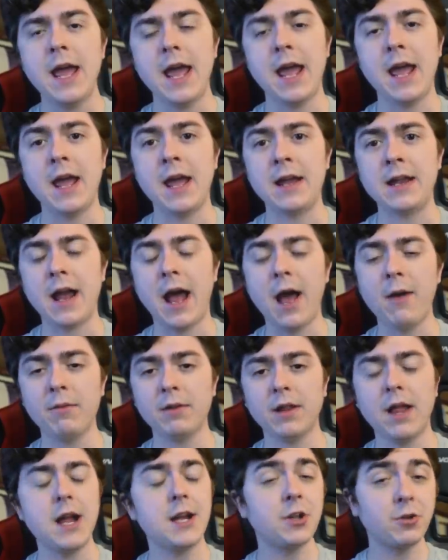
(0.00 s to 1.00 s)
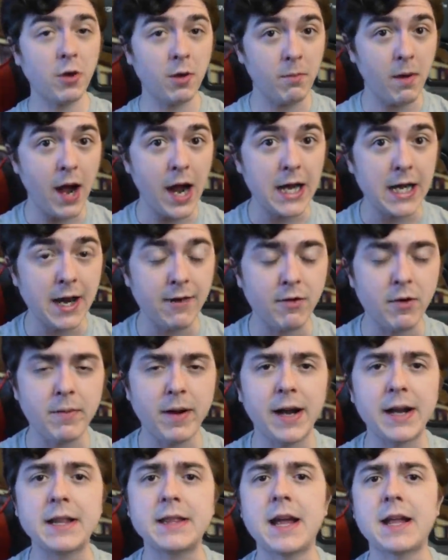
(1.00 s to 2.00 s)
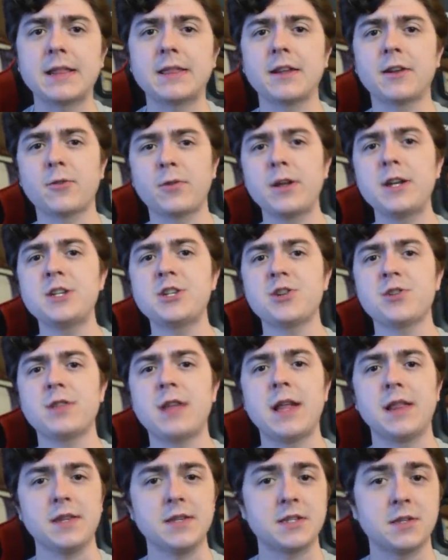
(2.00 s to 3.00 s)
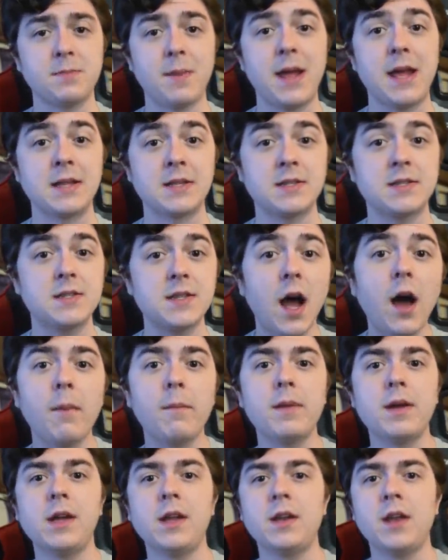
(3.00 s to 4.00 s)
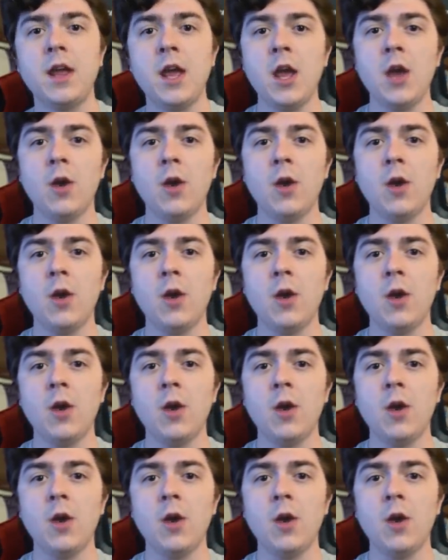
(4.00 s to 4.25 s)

And I would like to remind everybody that the creature that this man summoned